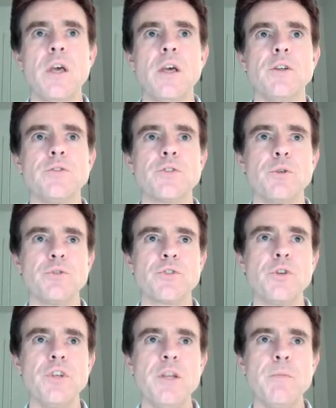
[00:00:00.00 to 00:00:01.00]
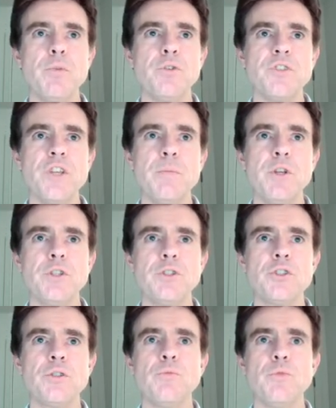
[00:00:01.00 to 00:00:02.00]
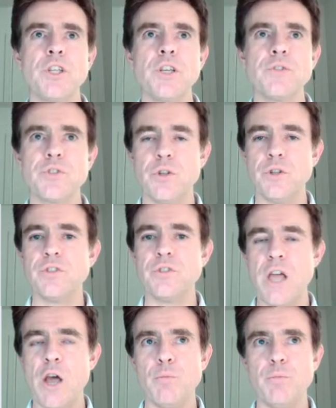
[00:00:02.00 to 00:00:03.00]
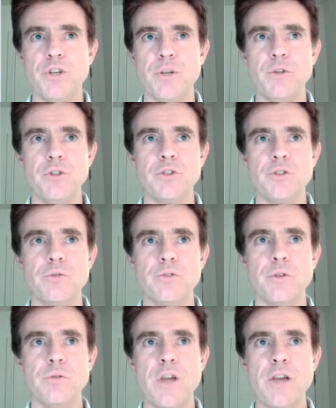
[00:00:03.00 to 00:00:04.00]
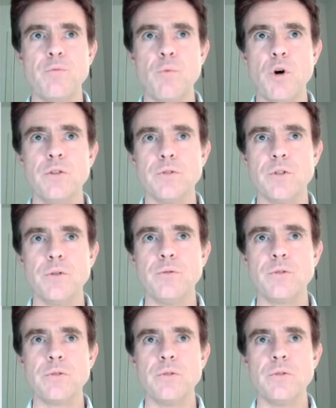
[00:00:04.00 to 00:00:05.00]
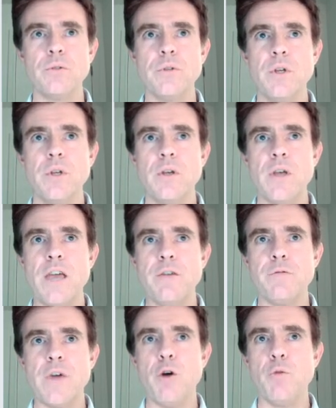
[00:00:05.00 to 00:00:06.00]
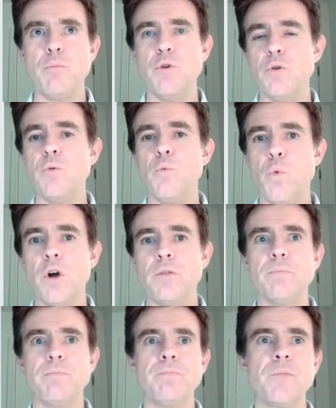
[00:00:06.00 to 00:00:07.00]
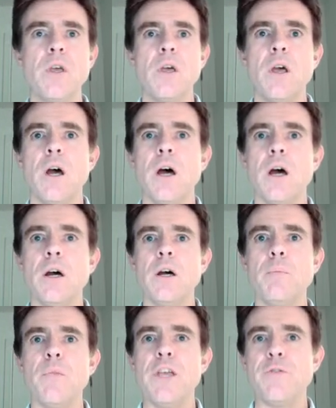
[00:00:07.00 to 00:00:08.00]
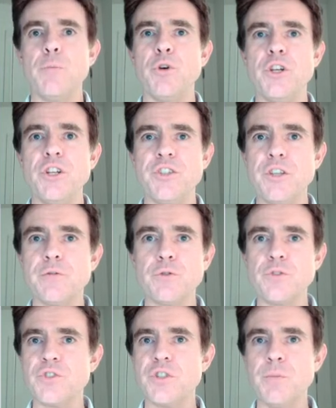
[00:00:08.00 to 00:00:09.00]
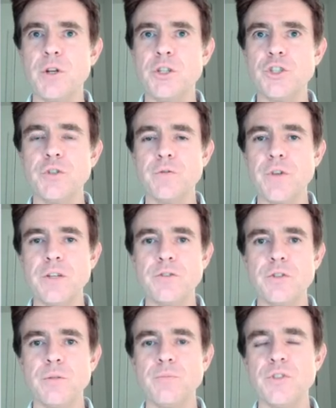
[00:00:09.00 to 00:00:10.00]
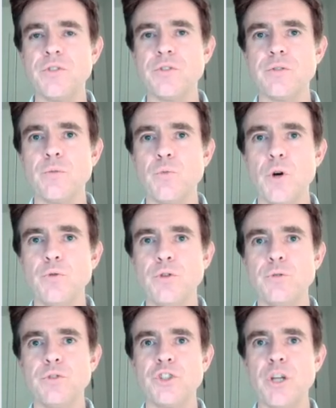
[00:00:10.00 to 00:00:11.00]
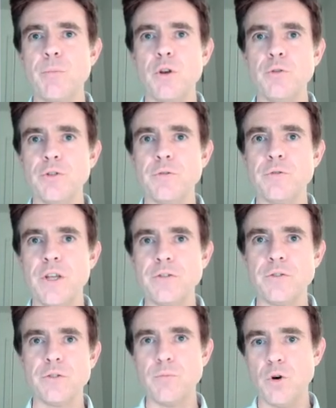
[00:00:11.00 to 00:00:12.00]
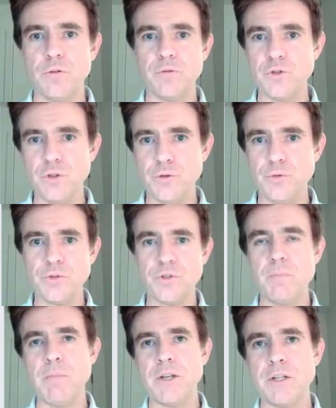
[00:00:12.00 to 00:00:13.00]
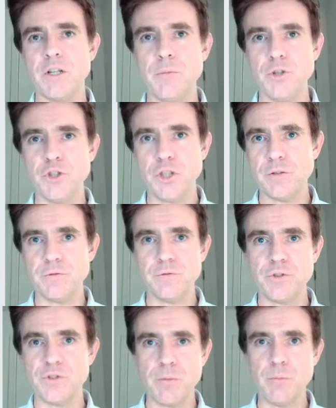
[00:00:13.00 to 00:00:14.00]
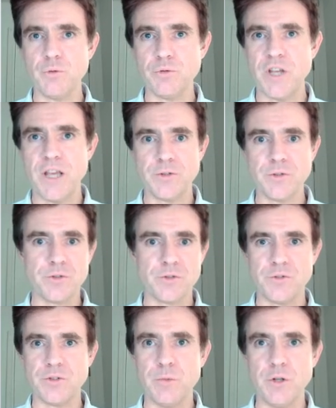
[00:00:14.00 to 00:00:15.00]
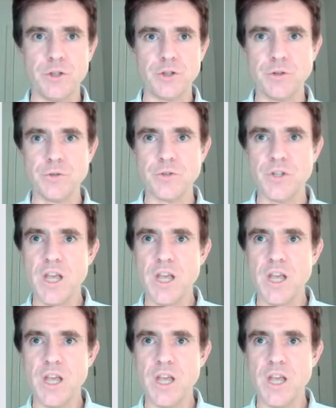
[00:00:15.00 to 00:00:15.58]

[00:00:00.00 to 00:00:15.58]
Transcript: And so a certain input image will give a certain output image. So F1 goes to F output 1. If I put in a different simulation phantom, this is the well-known Shep-Logan phantom, often used in medical imaging for simple tests and simulations.